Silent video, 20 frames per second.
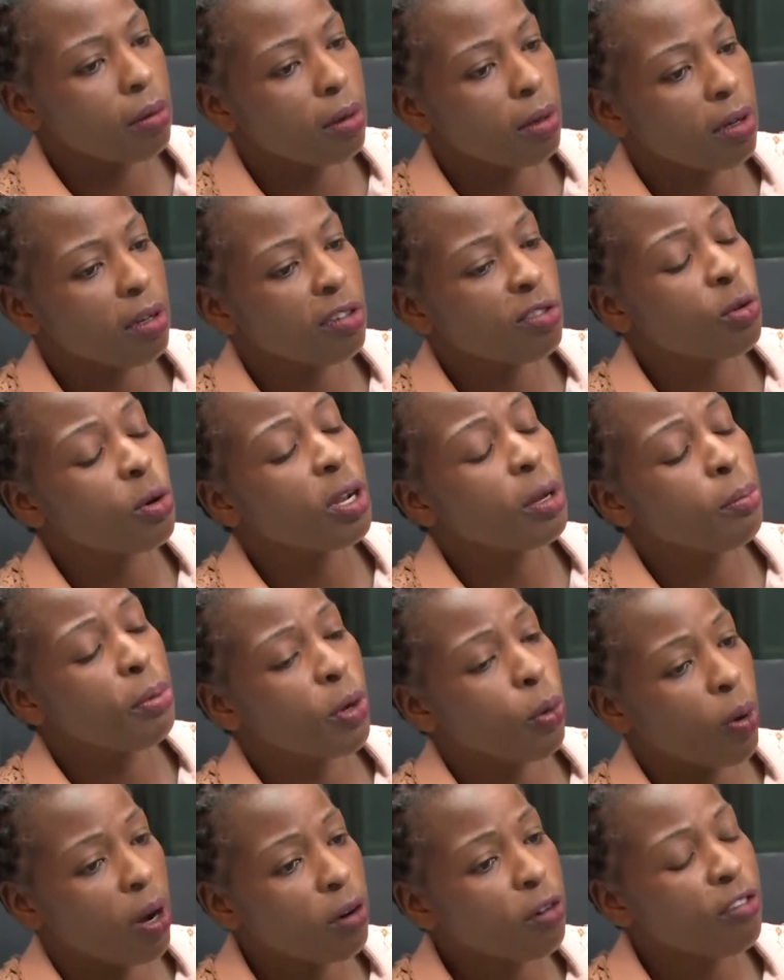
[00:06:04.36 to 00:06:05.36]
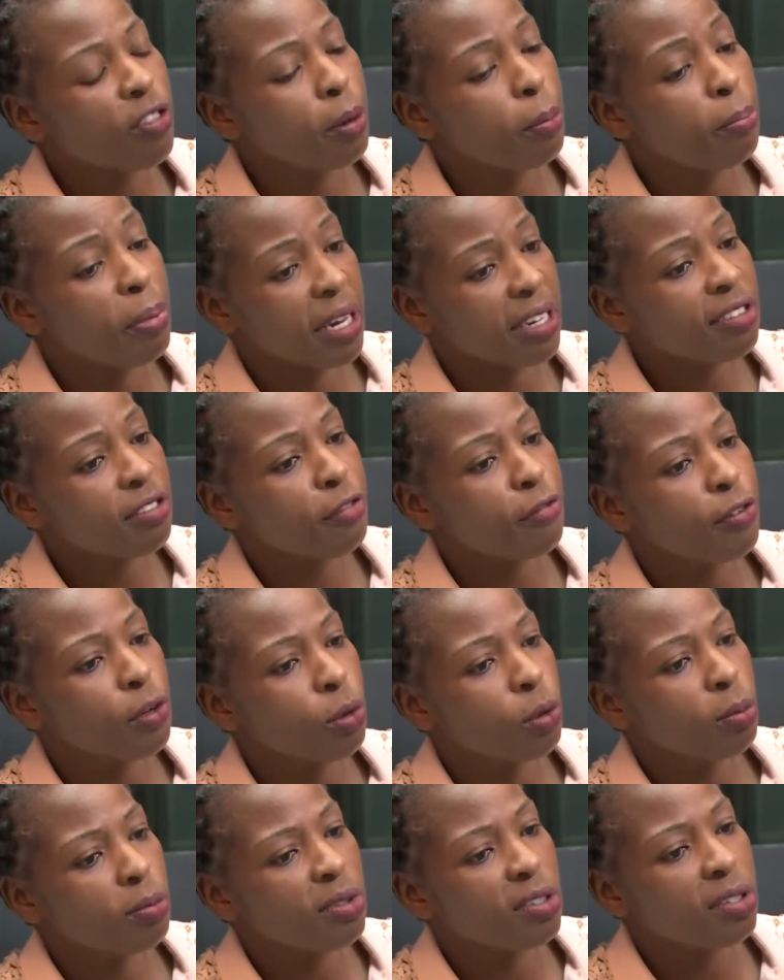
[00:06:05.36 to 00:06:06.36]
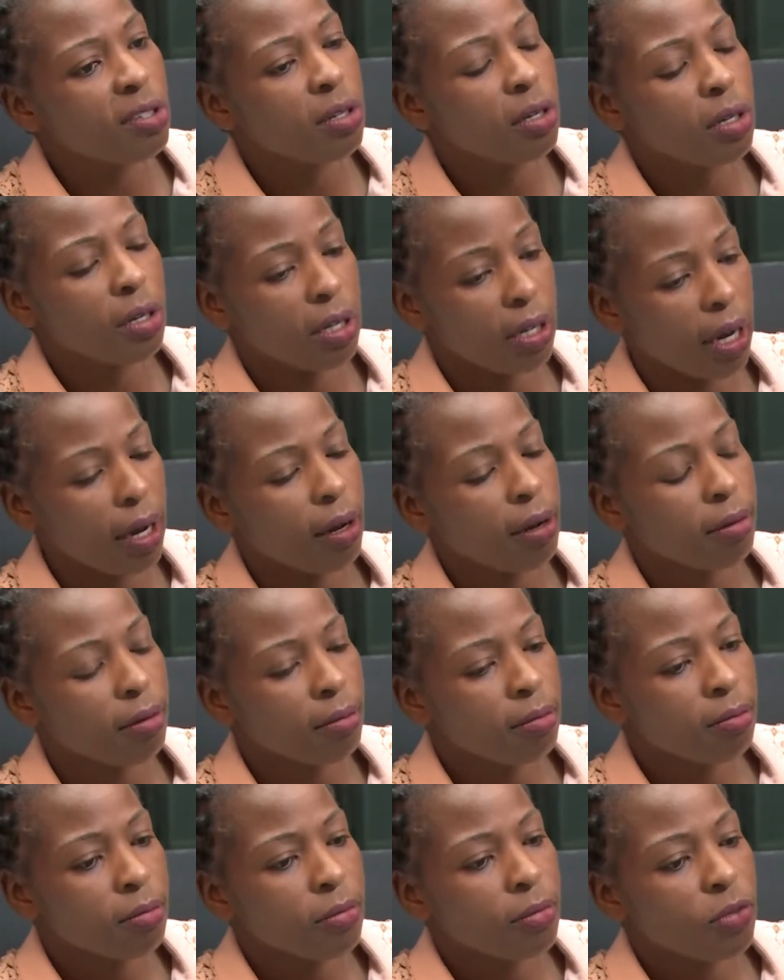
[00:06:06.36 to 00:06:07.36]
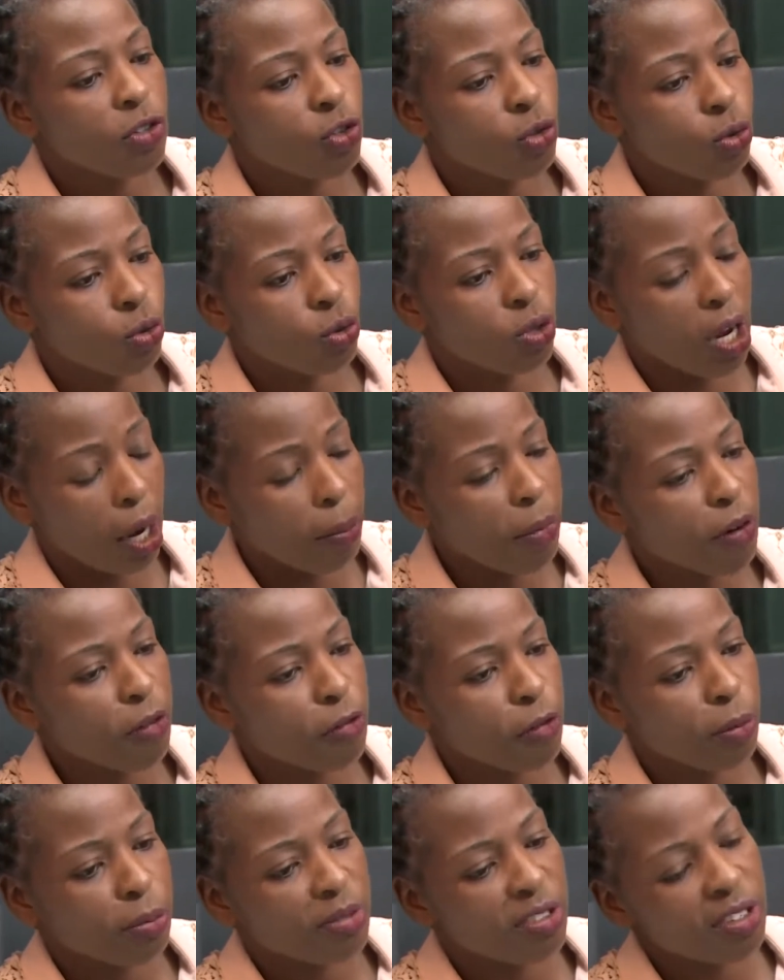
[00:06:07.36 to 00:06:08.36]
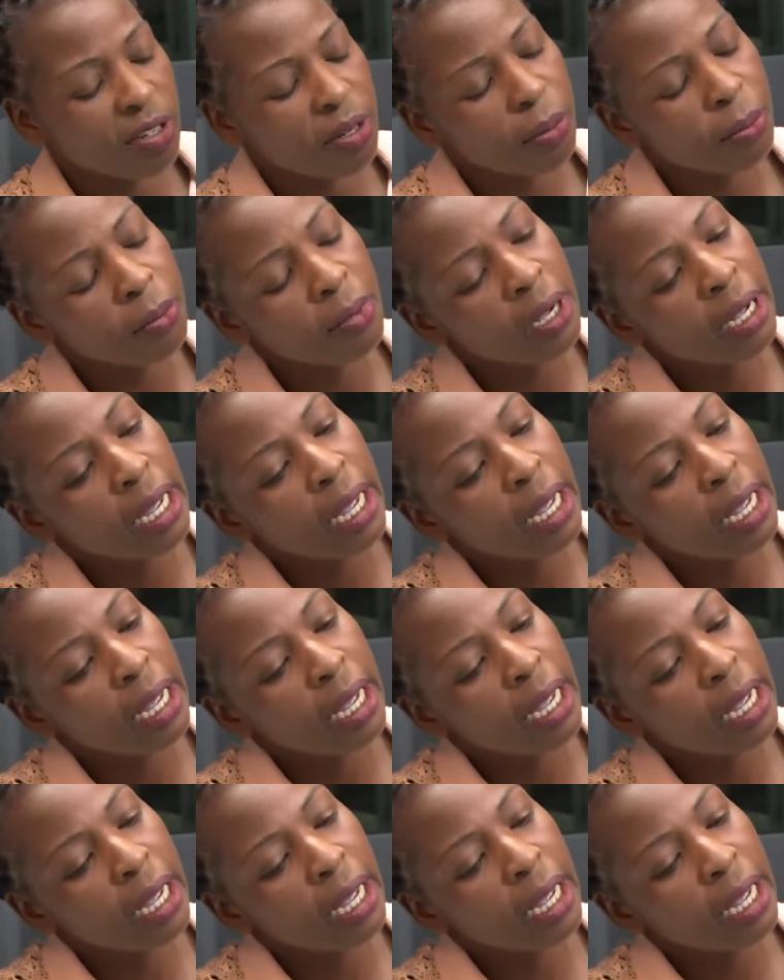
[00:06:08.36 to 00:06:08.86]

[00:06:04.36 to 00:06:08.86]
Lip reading: it's going to be one of the best films, yeah, to come out from Zim.